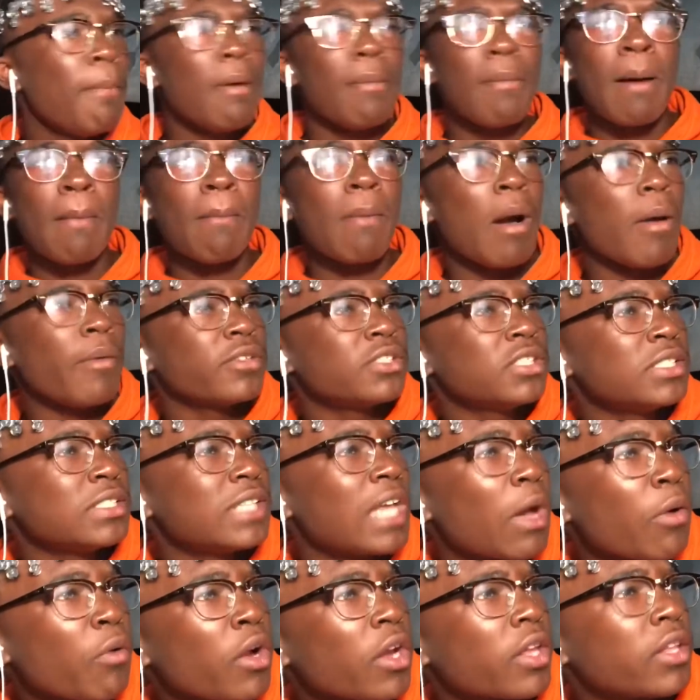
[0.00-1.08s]
mom was just
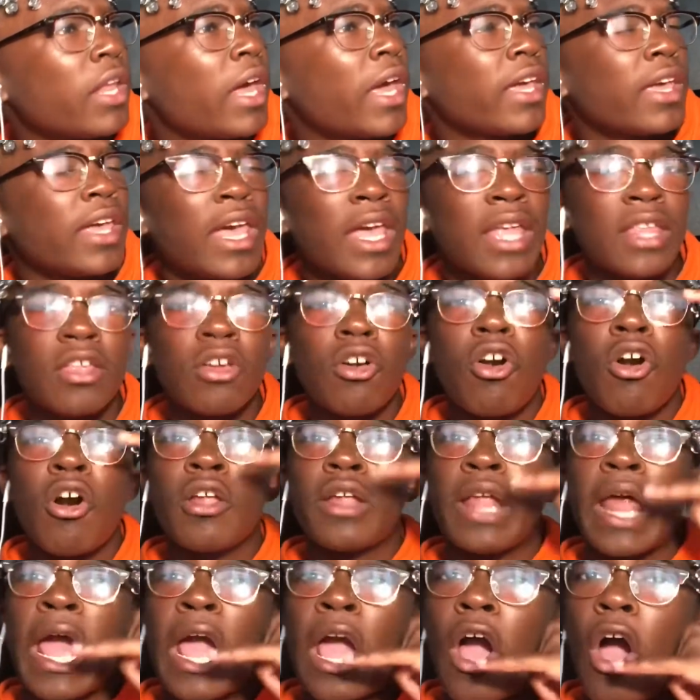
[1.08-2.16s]
at work, like, getting the call,
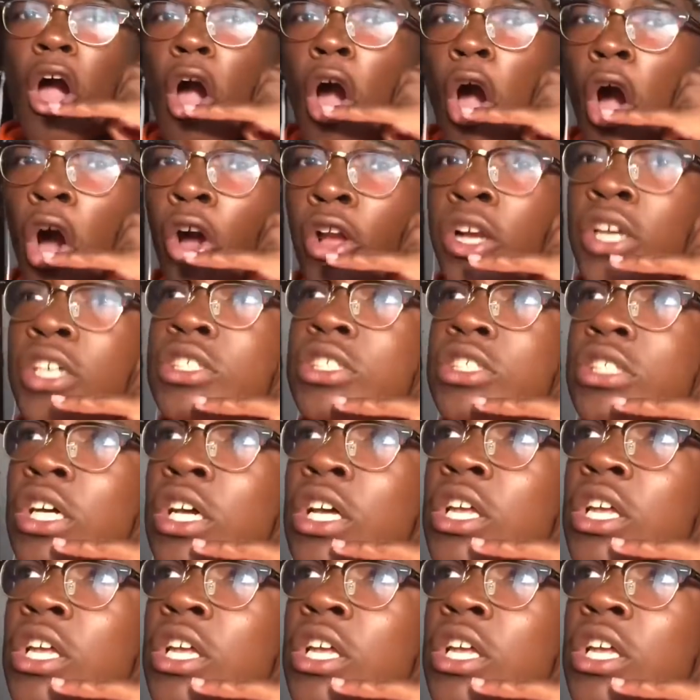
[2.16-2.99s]
like, oh, your son